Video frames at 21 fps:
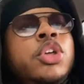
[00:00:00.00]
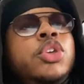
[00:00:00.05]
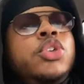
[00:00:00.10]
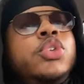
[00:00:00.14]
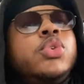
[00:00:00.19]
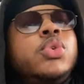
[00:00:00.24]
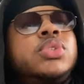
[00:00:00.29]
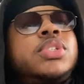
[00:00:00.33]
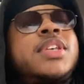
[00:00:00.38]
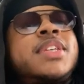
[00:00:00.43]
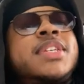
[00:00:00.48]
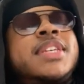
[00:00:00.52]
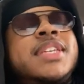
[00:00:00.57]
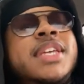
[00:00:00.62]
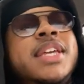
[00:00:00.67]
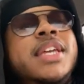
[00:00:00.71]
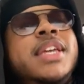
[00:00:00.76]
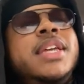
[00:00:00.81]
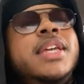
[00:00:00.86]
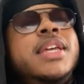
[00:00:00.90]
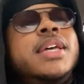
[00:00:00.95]
you'll
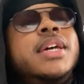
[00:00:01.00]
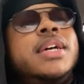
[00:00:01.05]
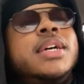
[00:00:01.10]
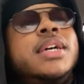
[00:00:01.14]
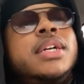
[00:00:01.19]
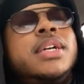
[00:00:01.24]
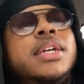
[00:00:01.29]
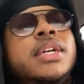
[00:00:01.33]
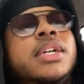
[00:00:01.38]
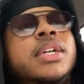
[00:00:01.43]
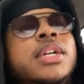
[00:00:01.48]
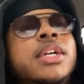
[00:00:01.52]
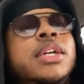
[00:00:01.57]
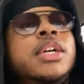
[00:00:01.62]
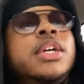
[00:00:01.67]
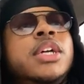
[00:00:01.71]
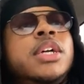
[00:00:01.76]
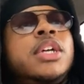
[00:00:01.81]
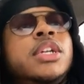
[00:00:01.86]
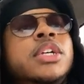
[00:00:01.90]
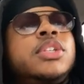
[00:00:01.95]
see
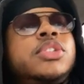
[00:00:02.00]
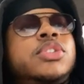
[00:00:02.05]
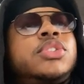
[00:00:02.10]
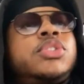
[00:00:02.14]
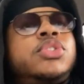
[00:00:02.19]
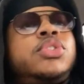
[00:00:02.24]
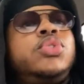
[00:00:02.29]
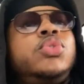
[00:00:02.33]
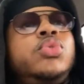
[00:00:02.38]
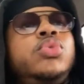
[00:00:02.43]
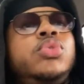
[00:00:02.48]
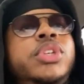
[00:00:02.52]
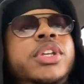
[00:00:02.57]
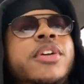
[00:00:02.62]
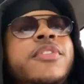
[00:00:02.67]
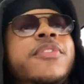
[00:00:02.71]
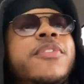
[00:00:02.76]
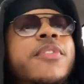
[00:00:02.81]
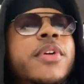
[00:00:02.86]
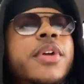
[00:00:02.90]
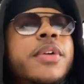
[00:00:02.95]
two
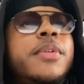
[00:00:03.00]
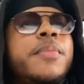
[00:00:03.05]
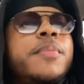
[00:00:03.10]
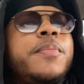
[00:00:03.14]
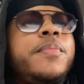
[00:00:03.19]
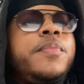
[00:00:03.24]
different